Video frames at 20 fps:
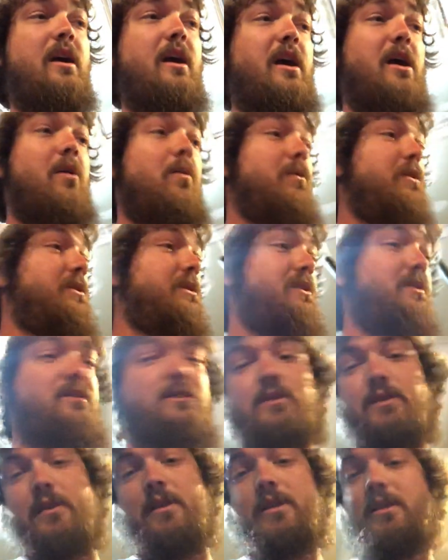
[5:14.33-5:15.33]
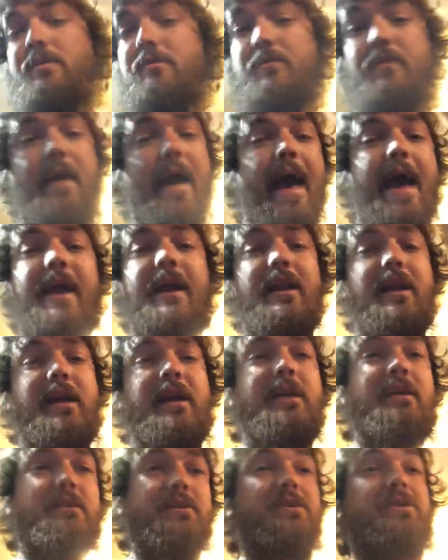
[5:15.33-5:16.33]
It was
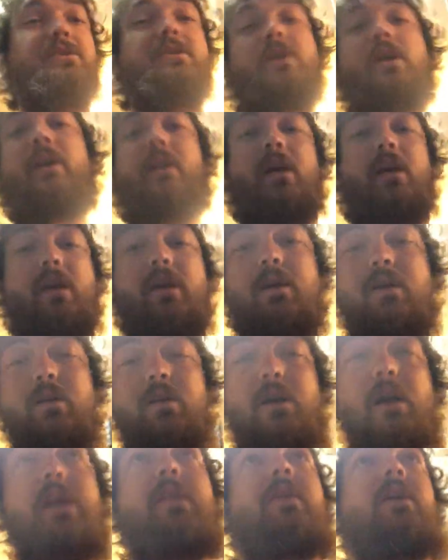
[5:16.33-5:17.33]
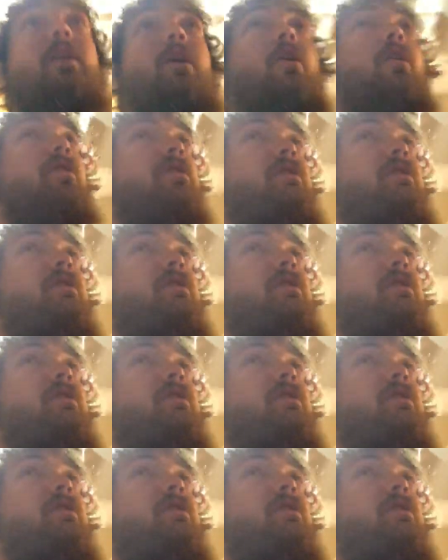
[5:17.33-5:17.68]
80 and sunny, and then all of